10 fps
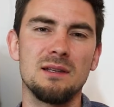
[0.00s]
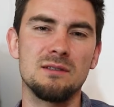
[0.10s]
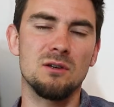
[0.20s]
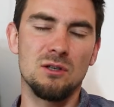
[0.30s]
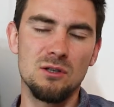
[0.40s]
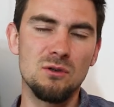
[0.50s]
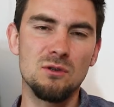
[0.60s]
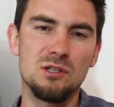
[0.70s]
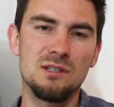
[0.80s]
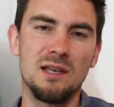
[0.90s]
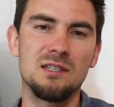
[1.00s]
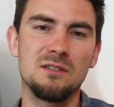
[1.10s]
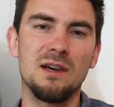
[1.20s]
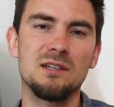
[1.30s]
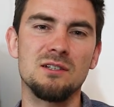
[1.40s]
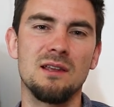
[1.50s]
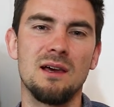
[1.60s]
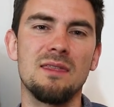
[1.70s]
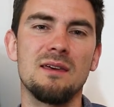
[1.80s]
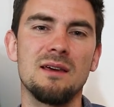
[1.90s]
it's a huge satisfaction
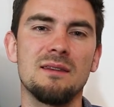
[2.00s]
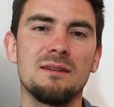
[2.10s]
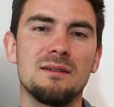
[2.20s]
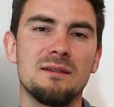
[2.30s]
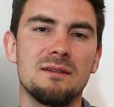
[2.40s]
at the end.